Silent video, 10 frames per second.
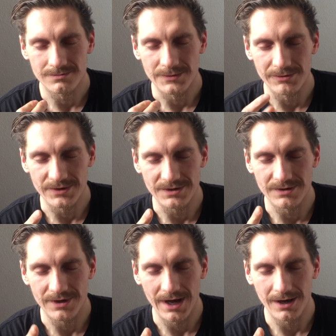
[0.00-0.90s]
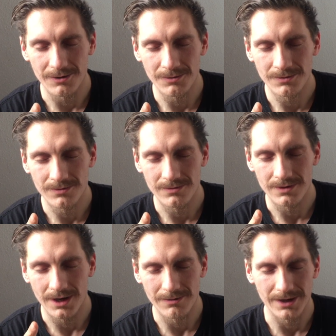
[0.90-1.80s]
Maybe now
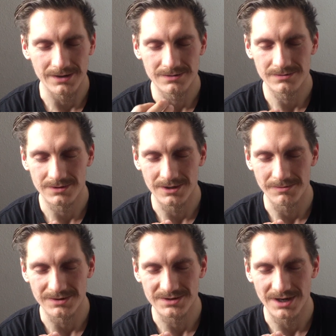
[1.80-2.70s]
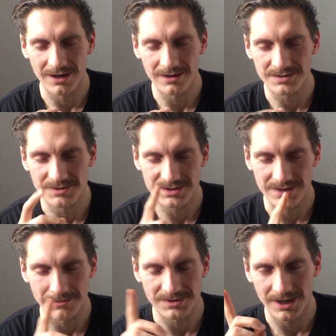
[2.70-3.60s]
I'm like keeping silent at the
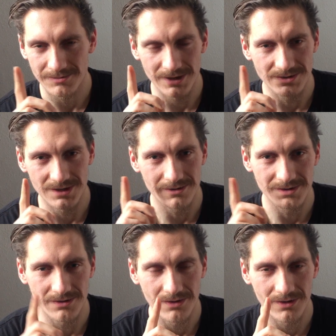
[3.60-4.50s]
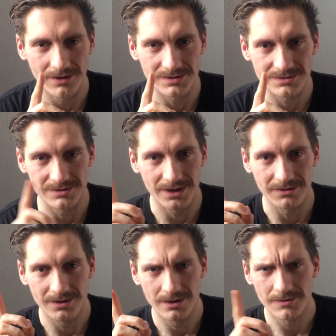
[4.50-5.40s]
same time there's already thoughts, and then